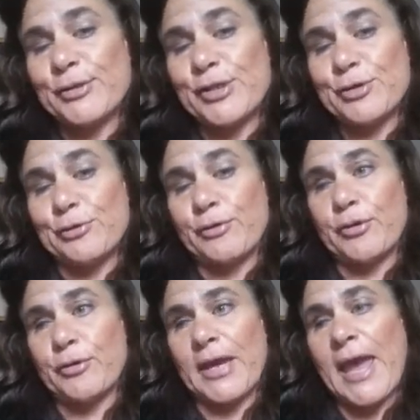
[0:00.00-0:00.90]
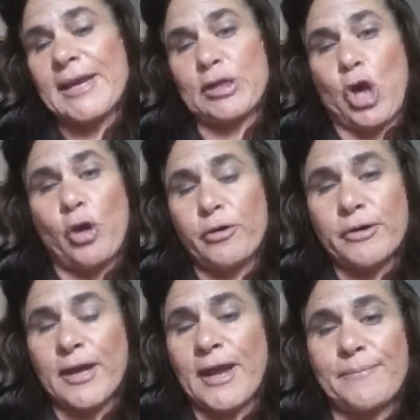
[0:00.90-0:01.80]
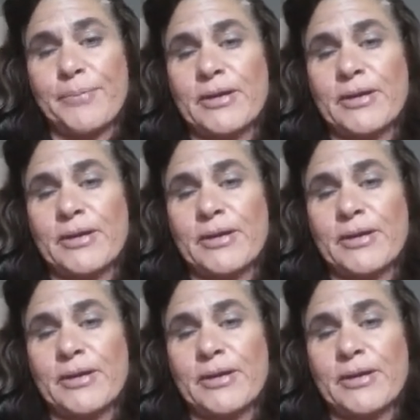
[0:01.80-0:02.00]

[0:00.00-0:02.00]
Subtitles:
to create and co-create,